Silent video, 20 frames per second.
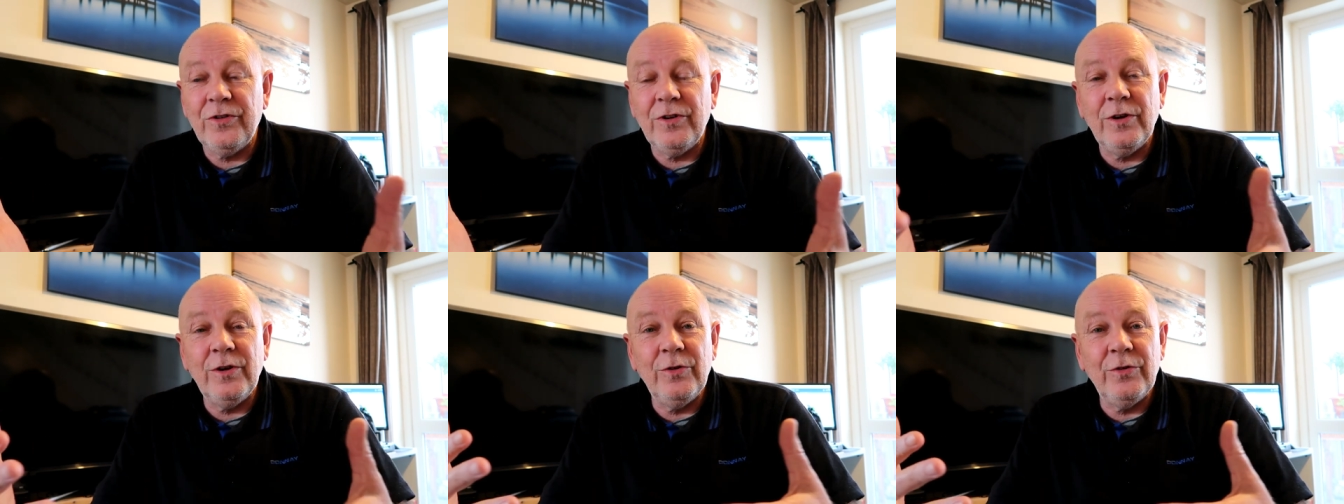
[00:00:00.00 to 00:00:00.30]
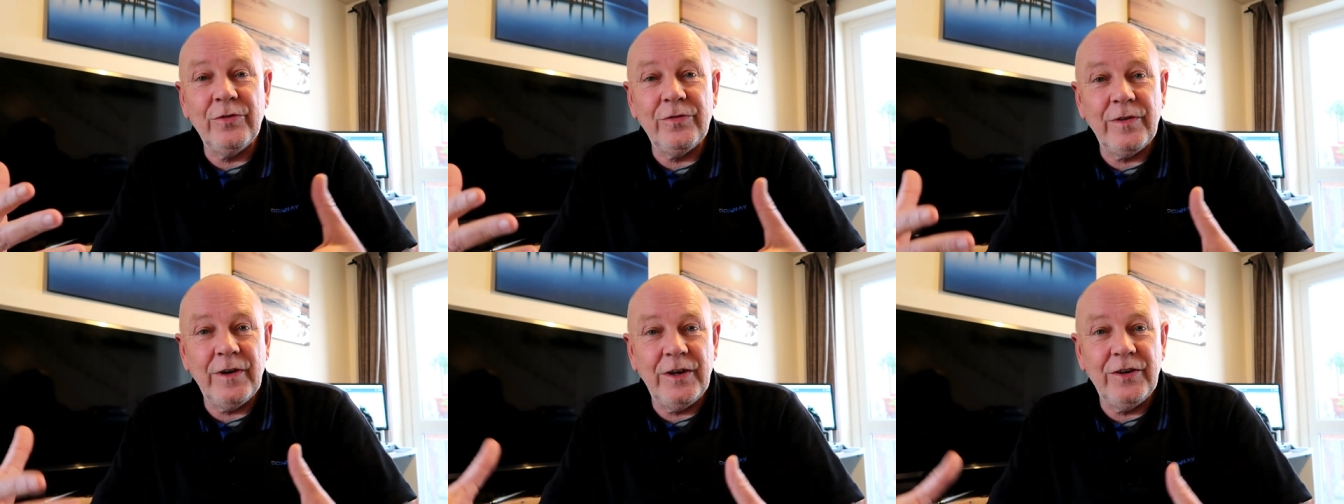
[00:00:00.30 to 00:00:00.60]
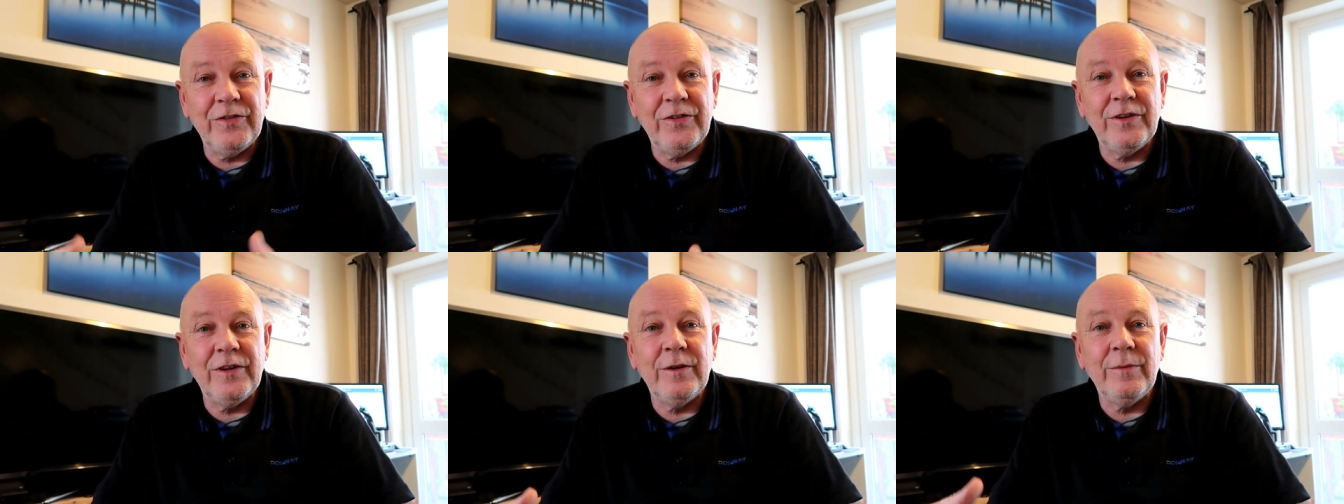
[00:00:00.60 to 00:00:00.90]
to lose
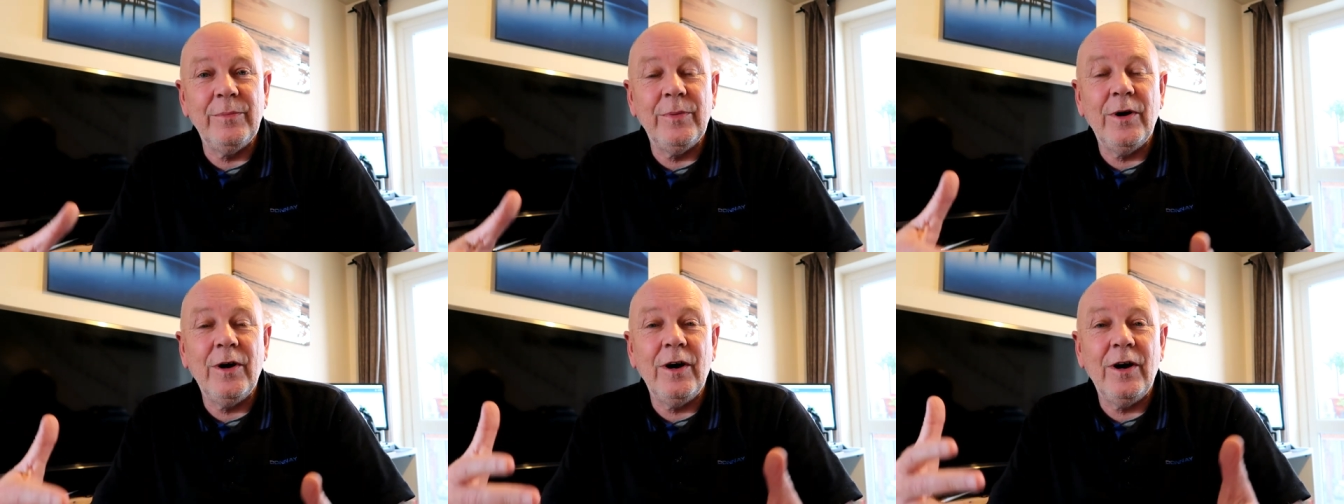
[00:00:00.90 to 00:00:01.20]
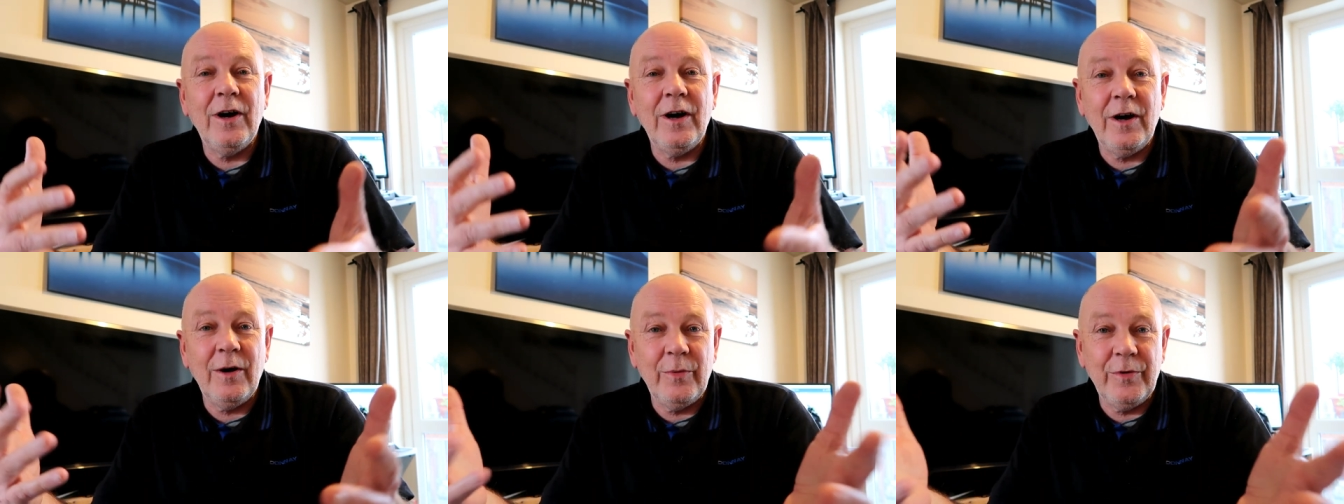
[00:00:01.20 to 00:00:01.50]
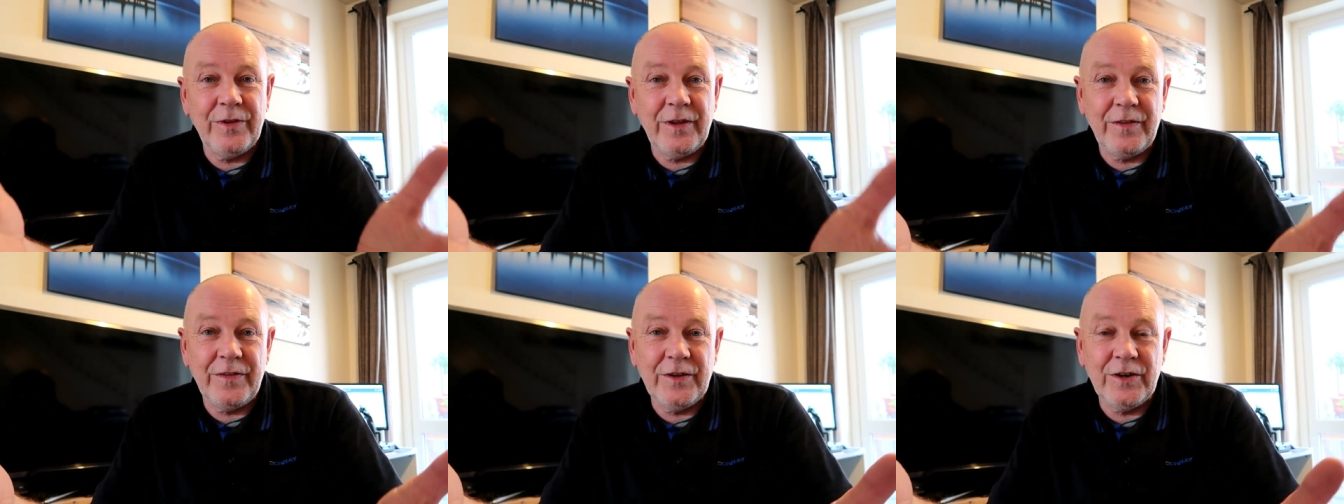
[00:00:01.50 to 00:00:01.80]
face in the bar
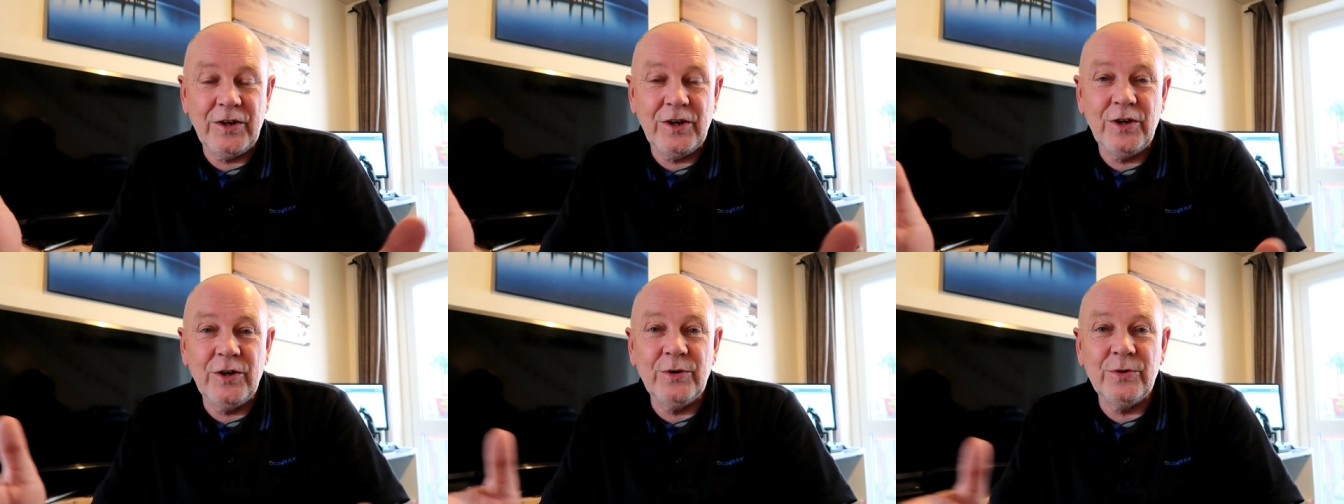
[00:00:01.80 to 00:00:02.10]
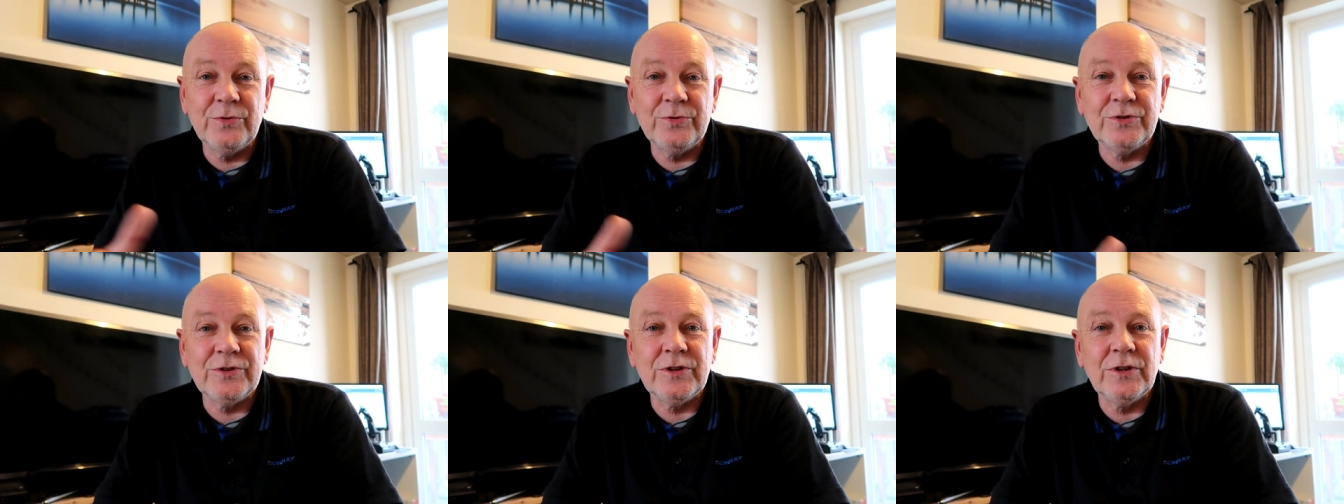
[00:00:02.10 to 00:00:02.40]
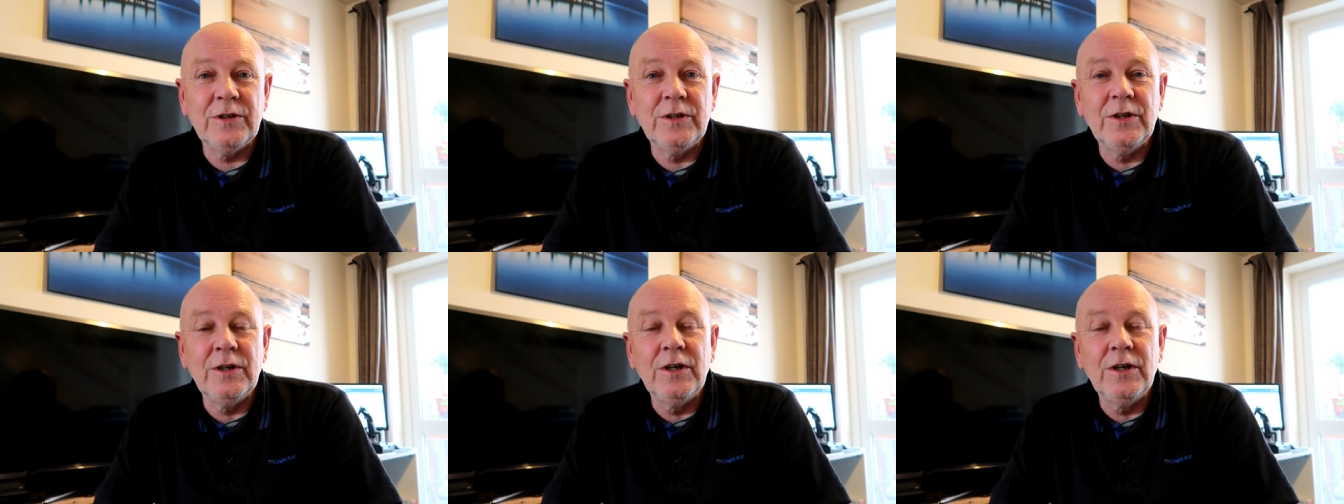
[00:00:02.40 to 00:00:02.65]
with the other girls.